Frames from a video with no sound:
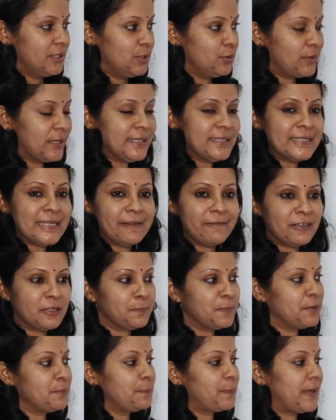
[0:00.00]
You can
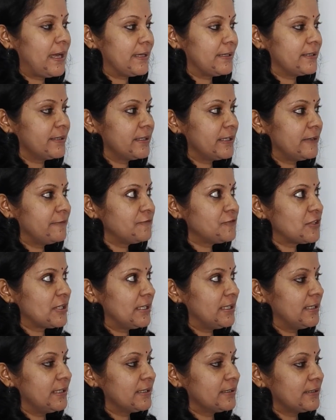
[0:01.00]
develop a paragraph
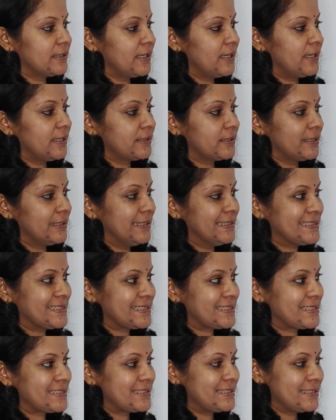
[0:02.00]
telling that
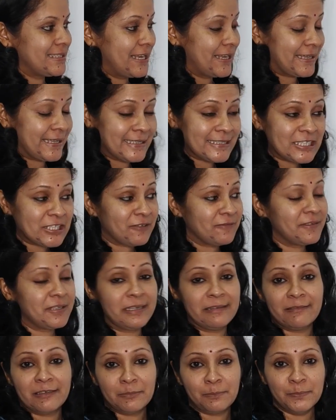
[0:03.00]
it's negative
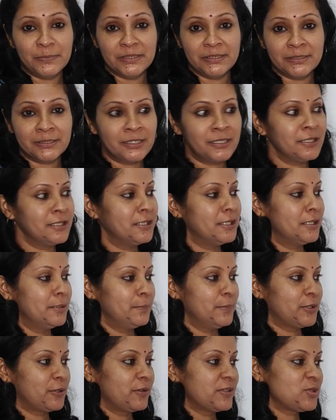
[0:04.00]
development
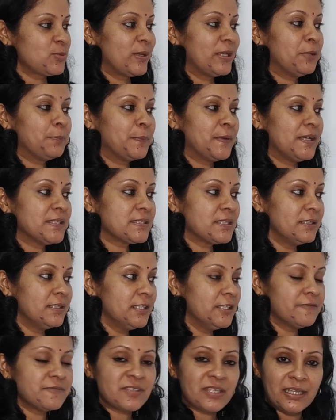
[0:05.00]
because when a
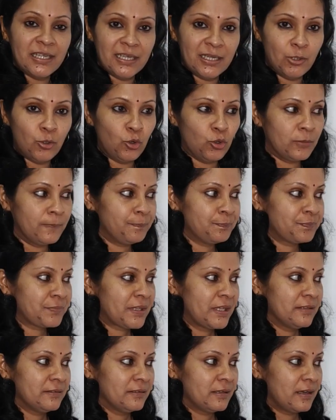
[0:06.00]
person lives alone,
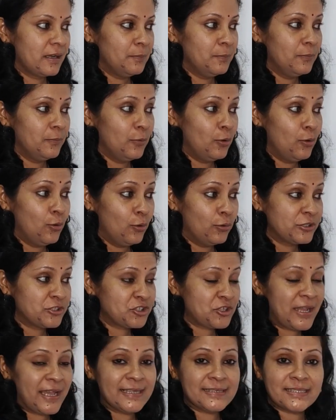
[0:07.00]
there are more
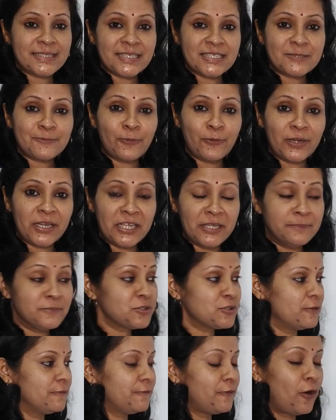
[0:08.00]
chances for
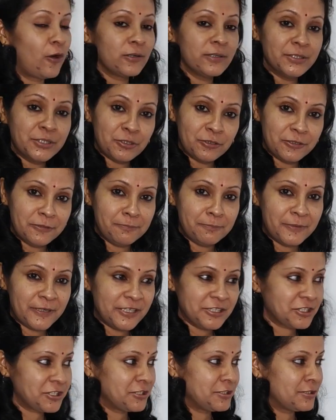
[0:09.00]
him to fall into
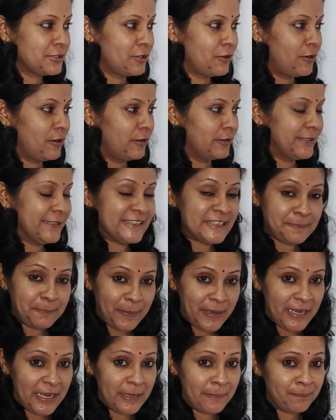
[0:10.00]
depression or
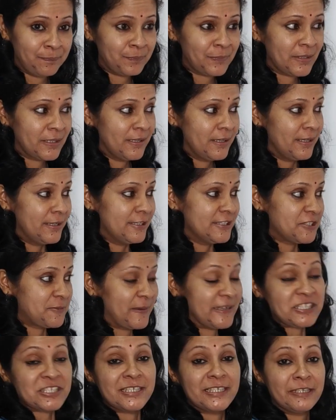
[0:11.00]
despair,
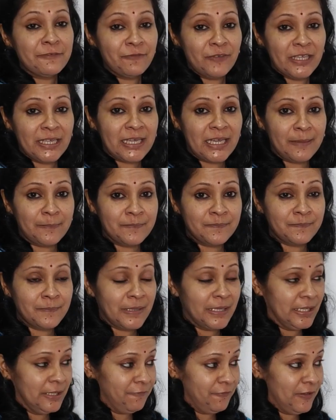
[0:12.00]
especially
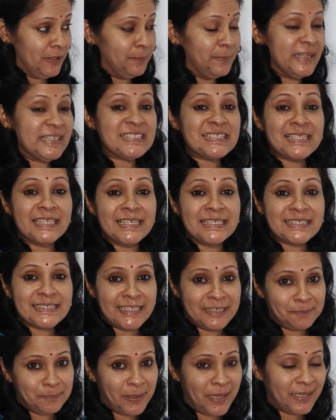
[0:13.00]
if he meets any
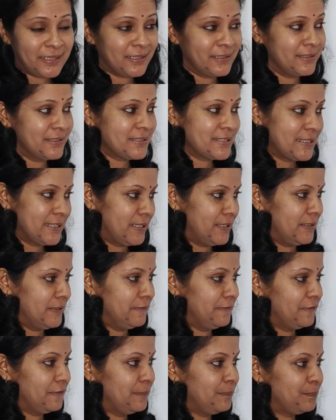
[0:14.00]
setback in his
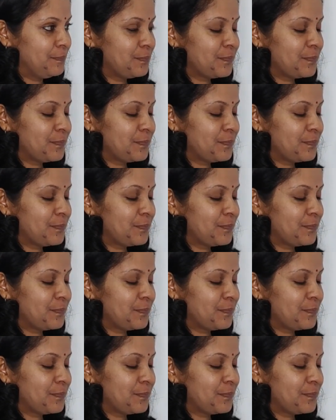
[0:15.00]
life.